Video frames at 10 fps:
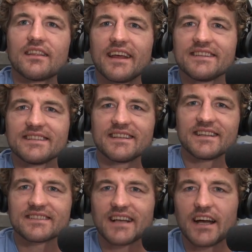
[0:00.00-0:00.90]
they see
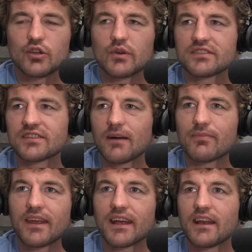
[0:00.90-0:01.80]
this guy doing
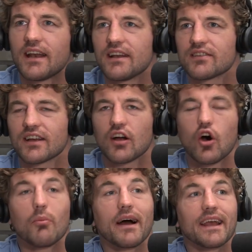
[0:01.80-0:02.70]
something and it's like,
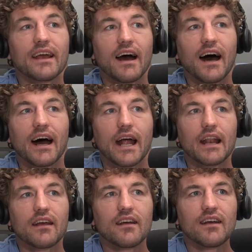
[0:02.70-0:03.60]
"Oh my
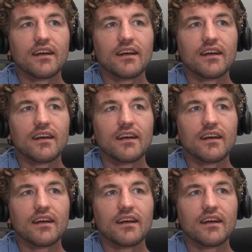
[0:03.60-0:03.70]
god."